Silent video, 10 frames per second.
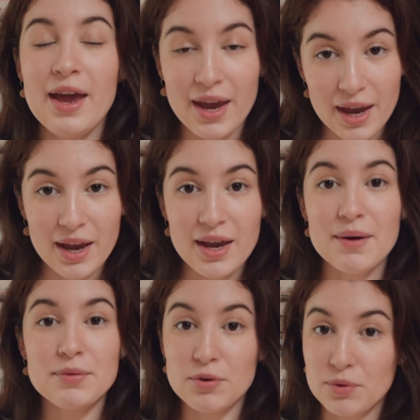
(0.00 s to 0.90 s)
hey,
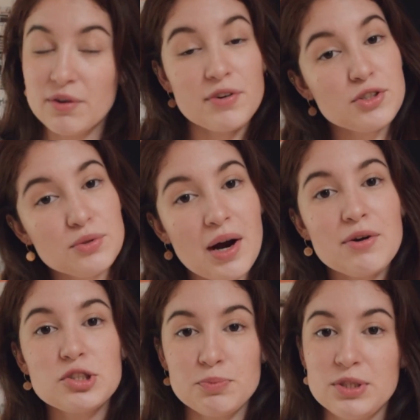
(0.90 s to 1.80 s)
I'm gonna work for 2
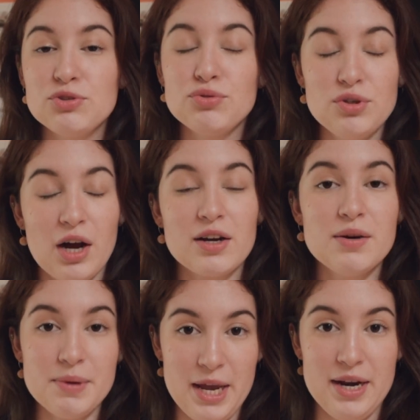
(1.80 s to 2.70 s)
hours, please do not
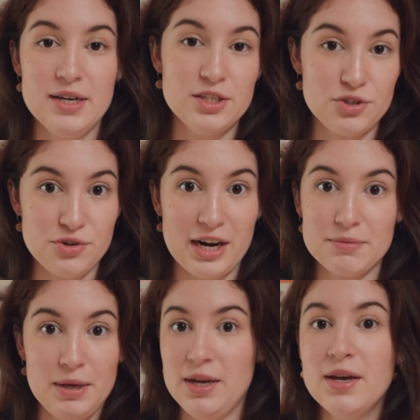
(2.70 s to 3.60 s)
come in and distract me.